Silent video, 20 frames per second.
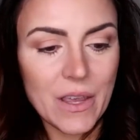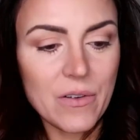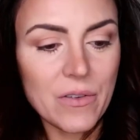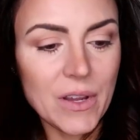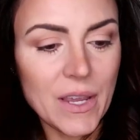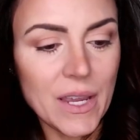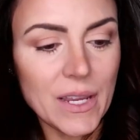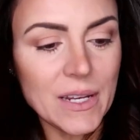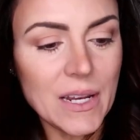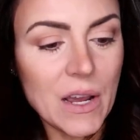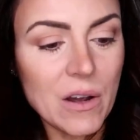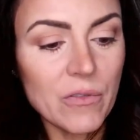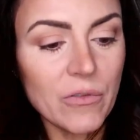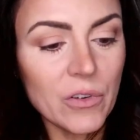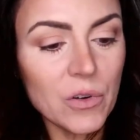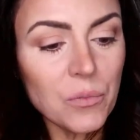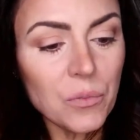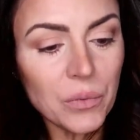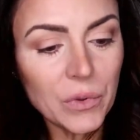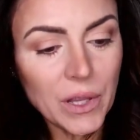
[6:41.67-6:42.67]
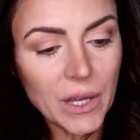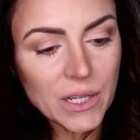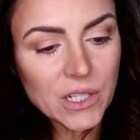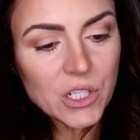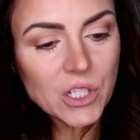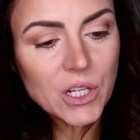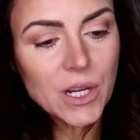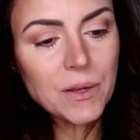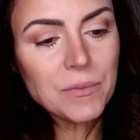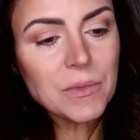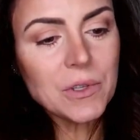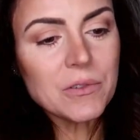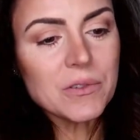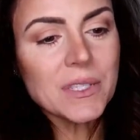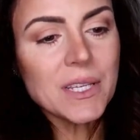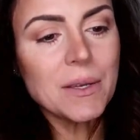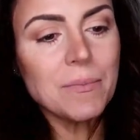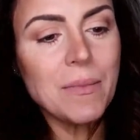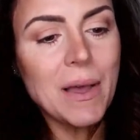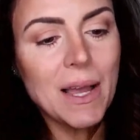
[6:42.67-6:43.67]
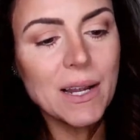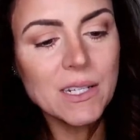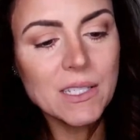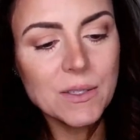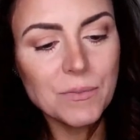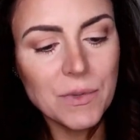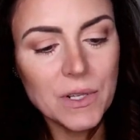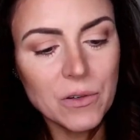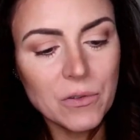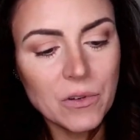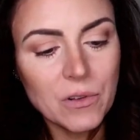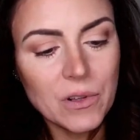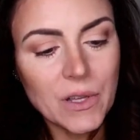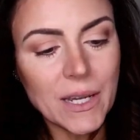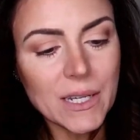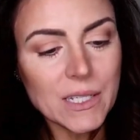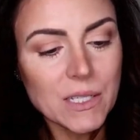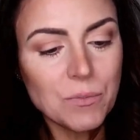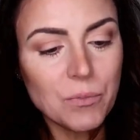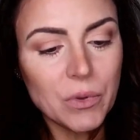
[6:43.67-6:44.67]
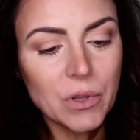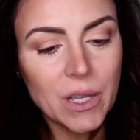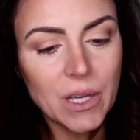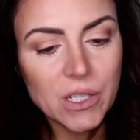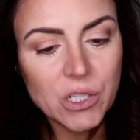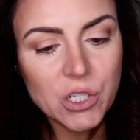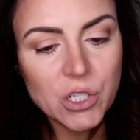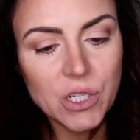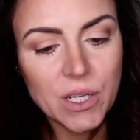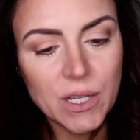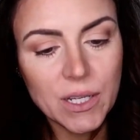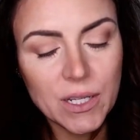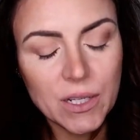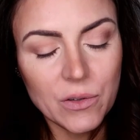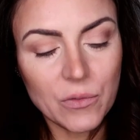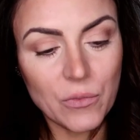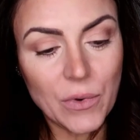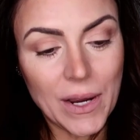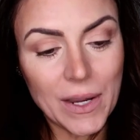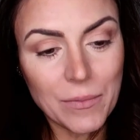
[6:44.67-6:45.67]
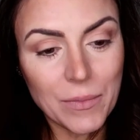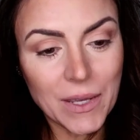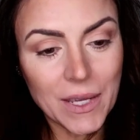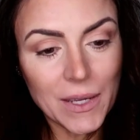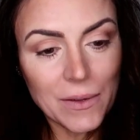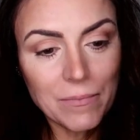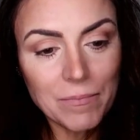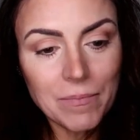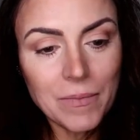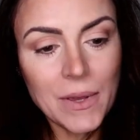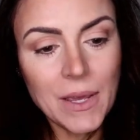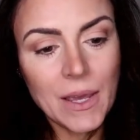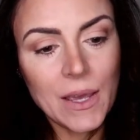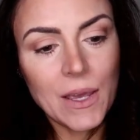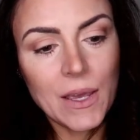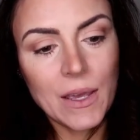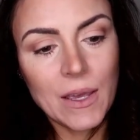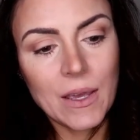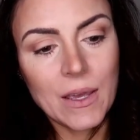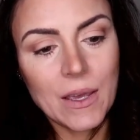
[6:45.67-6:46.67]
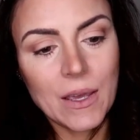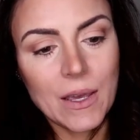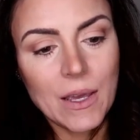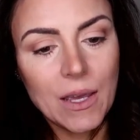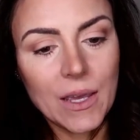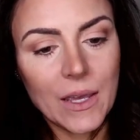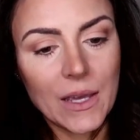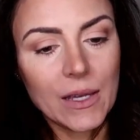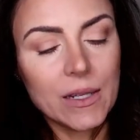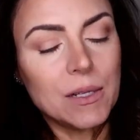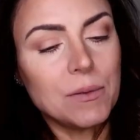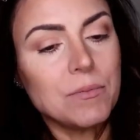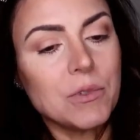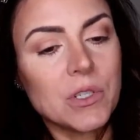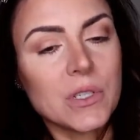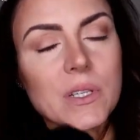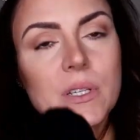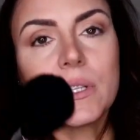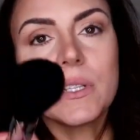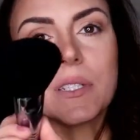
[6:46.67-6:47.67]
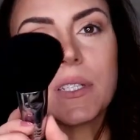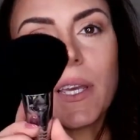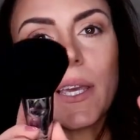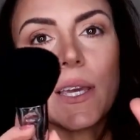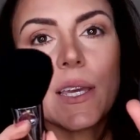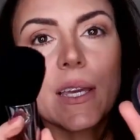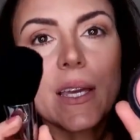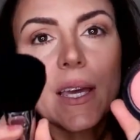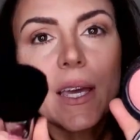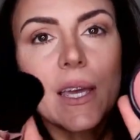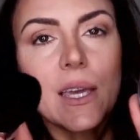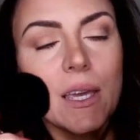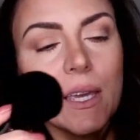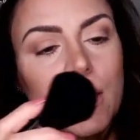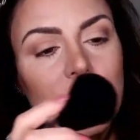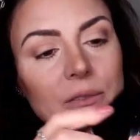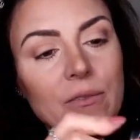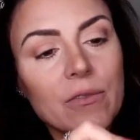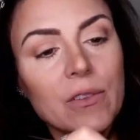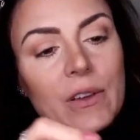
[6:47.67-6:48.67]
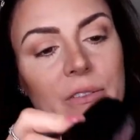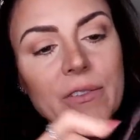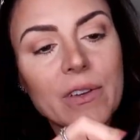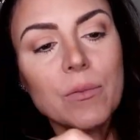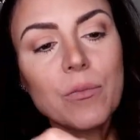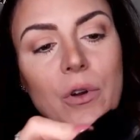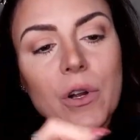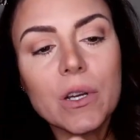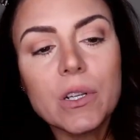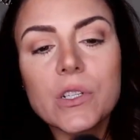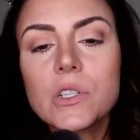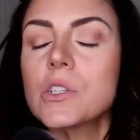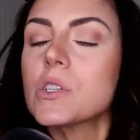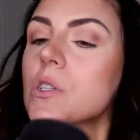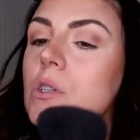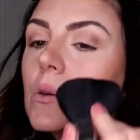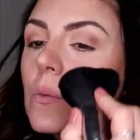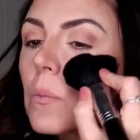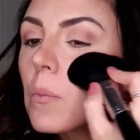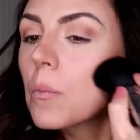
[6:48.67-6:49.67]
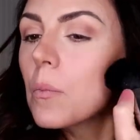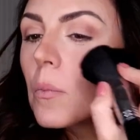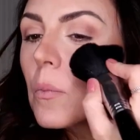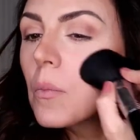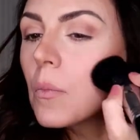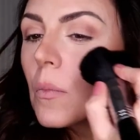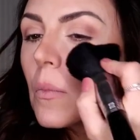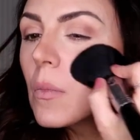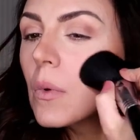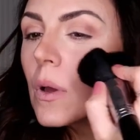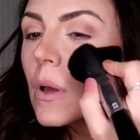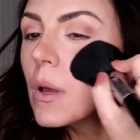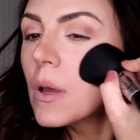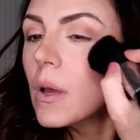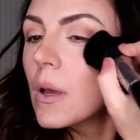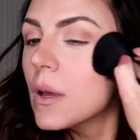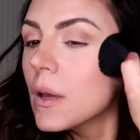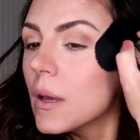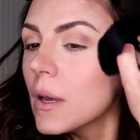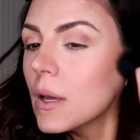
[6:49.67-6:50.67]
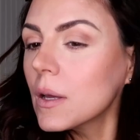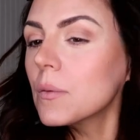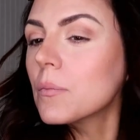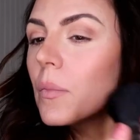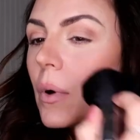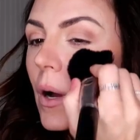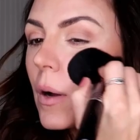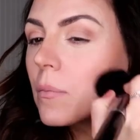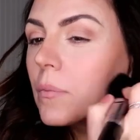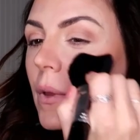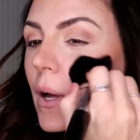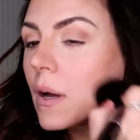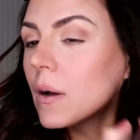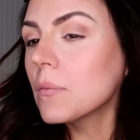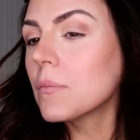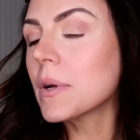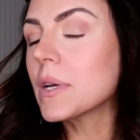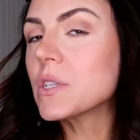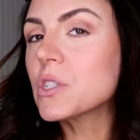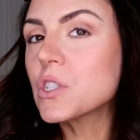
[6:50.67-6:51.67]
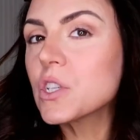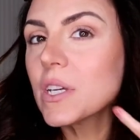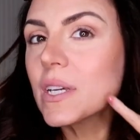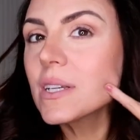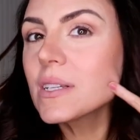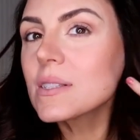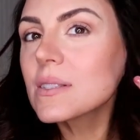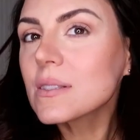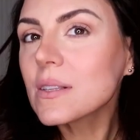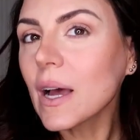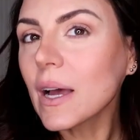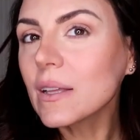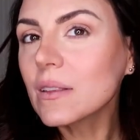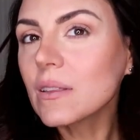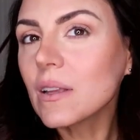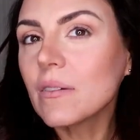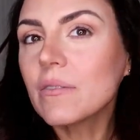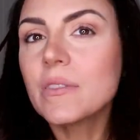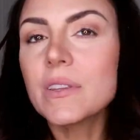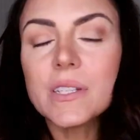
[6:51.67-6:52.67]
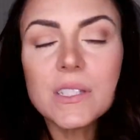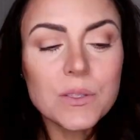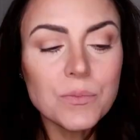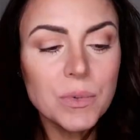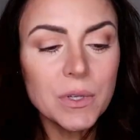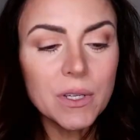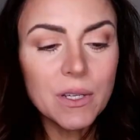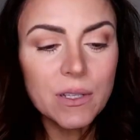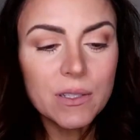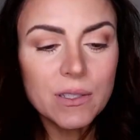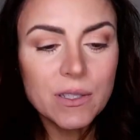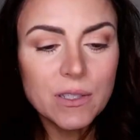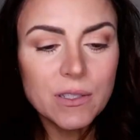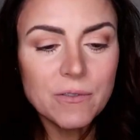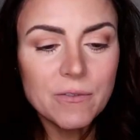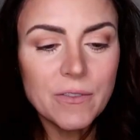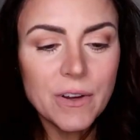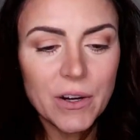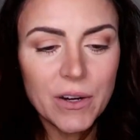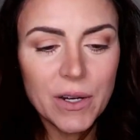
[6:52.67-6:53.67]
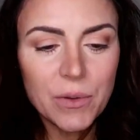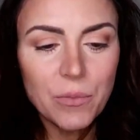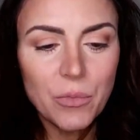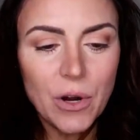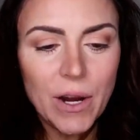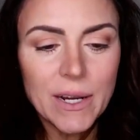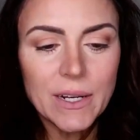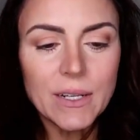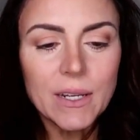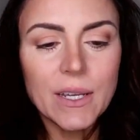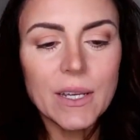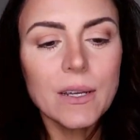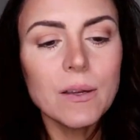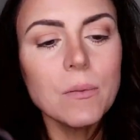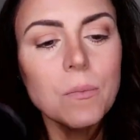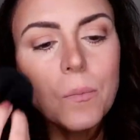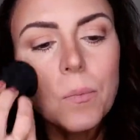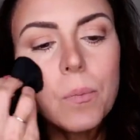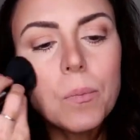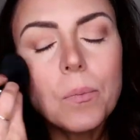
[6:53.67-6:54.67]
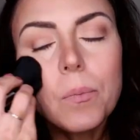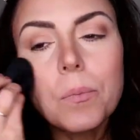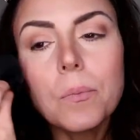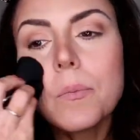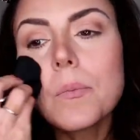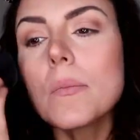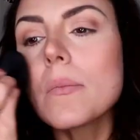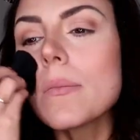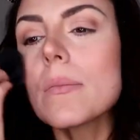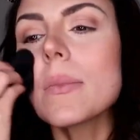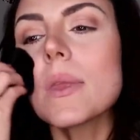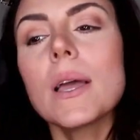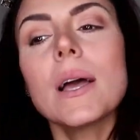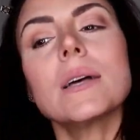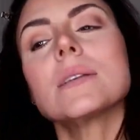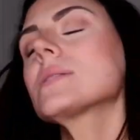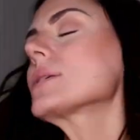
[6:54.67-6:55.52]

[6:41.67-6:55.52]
Okay, now for blush, I'm using MAC's Mineralize Blush in Raybeam. And I'm just gonna take a fluffy brush and pop that on my cheeks. I love this because it's very brightening. It